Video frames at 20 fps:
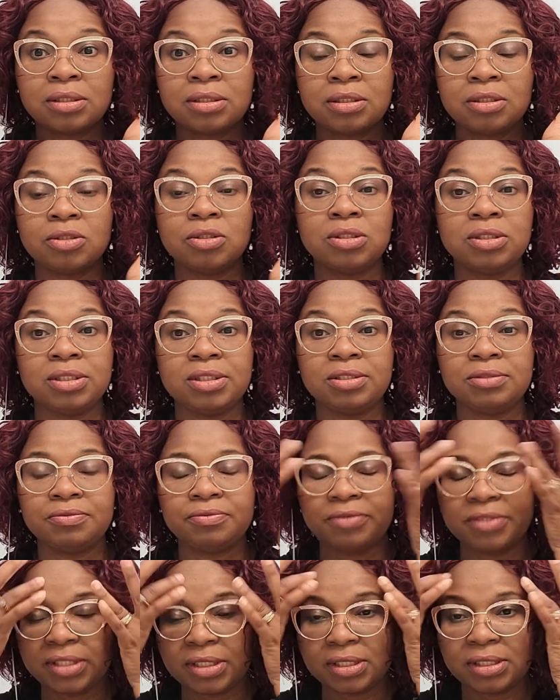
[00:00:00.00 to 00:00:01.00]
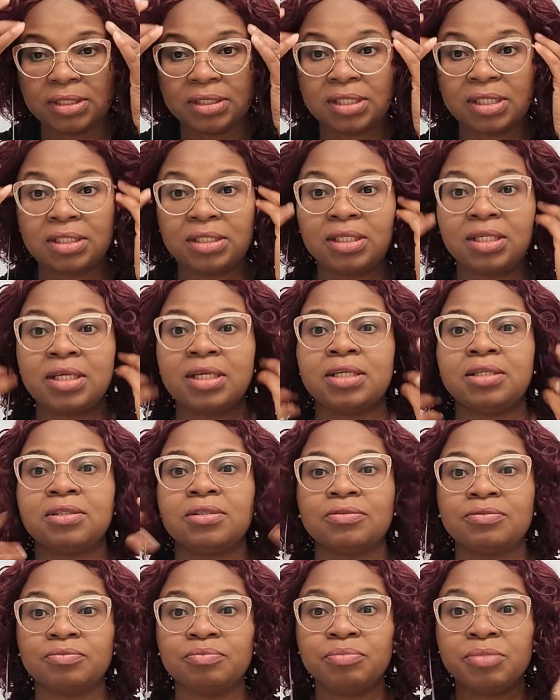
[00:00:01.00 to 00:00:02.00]
the only difference is that it kind
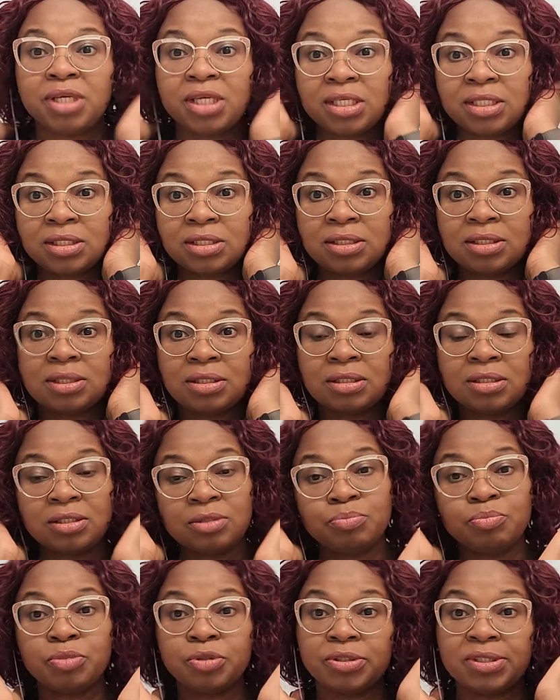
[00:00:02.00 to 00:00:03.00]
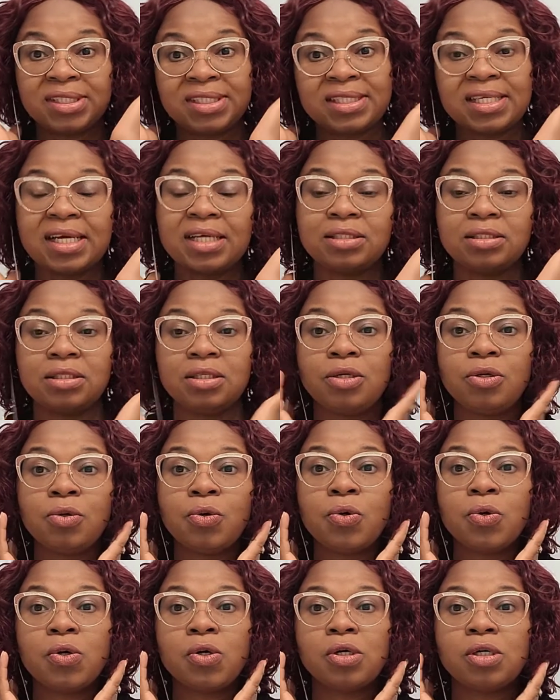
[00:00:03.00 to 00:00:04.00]
of makes the both sides
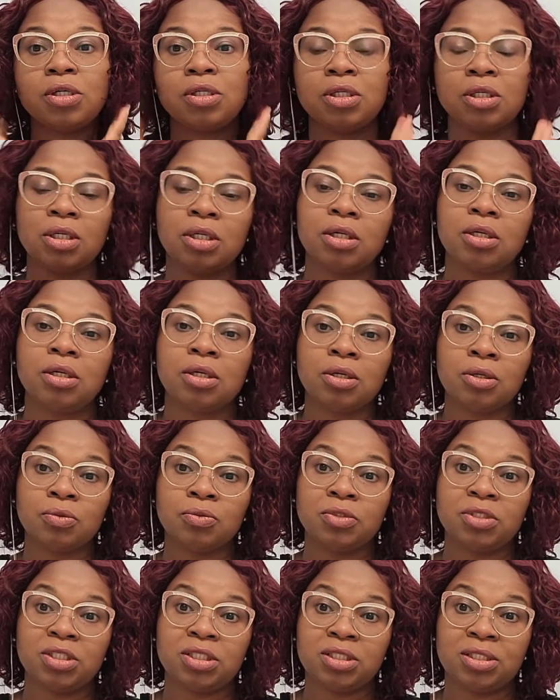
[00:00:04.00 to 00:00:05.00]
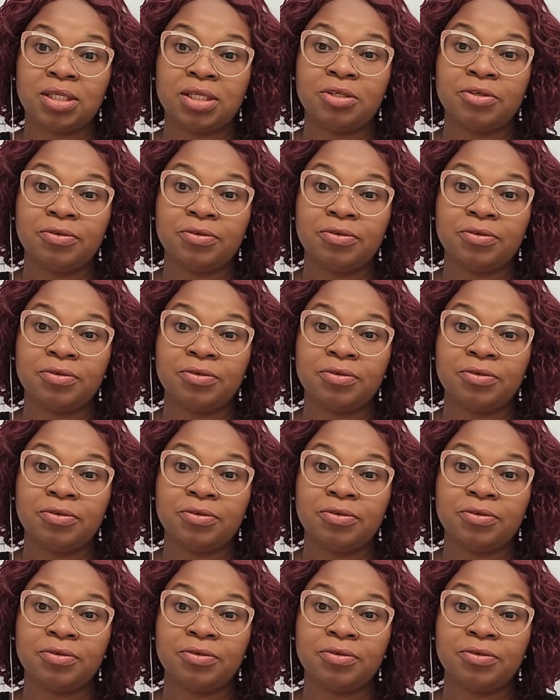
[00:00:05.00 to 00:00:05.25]
equal which is a